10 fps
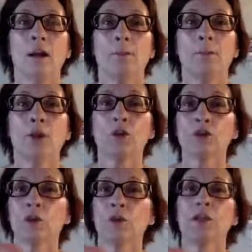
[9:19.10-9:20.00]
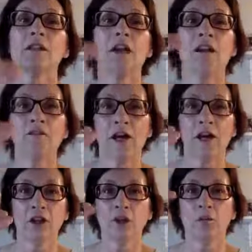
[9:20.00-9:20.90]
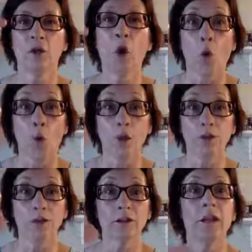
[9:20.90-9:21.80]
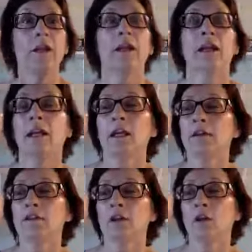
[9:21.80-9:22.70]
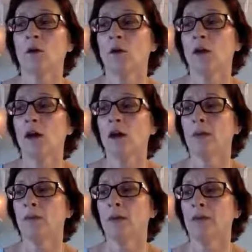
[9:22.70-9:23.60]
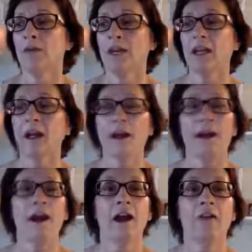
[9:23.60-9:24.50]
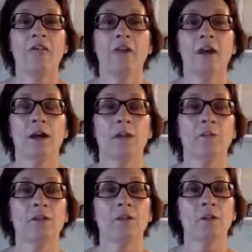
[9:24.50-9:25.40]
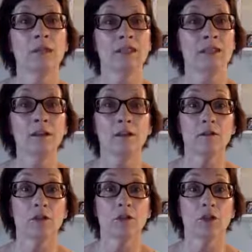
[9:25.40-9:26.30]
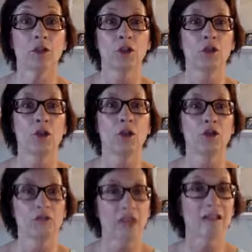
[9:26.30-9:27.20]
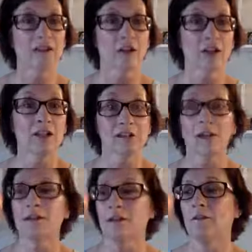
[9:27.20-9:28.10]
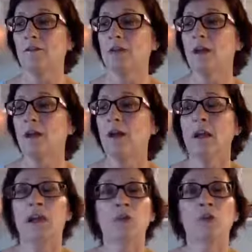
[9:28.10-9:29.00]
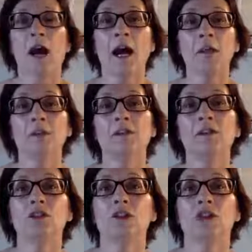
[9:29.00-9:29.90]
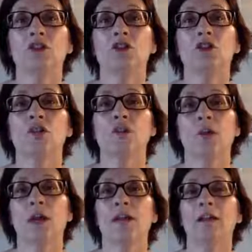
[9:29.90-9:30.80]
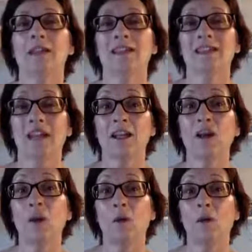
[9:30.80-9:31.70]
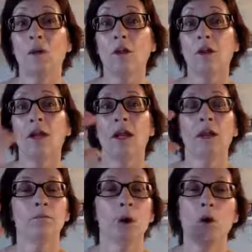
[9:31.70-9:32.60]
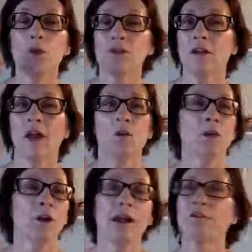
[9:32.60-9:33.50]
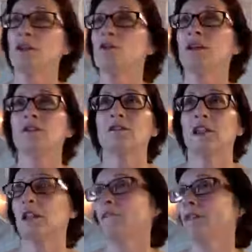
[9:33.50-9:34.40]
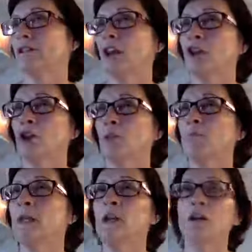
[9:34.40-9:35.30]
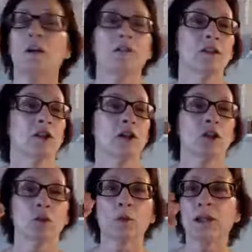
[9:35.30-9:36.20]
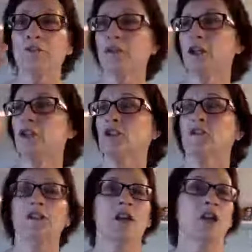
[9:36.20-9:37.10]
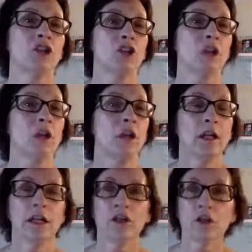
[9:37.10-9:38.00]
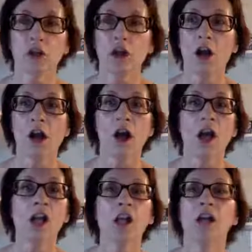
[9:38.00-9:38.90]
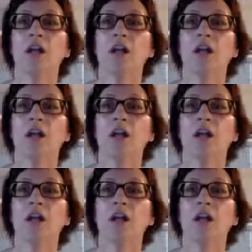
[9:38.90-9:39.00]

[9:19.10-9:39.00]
personal retail volume goals. And so, and they have some incentives for you called Fast Start incentives. And so I would suggest you go ahead and set a goal and post that wherever you can see it. If it's on your mirror, if it's on your refrige, if it's on in your car,